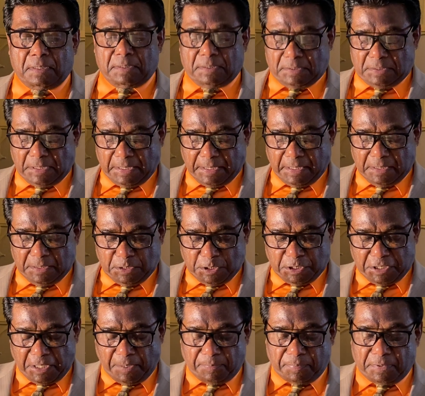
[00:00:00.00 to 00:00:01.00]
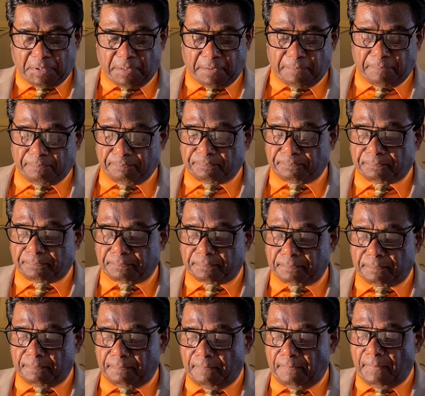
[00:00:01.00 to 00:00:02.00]
second chapter.
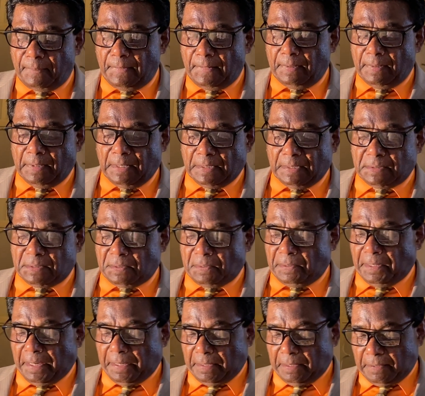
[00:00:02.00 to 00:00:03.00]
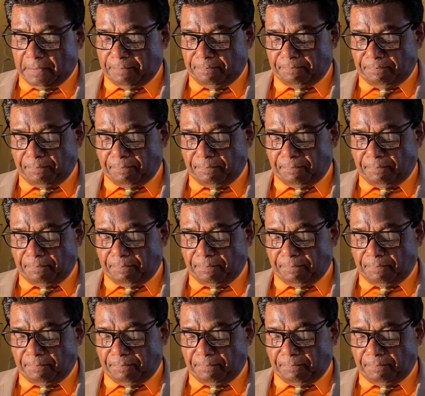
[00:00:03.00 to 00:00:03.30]
Let's read it.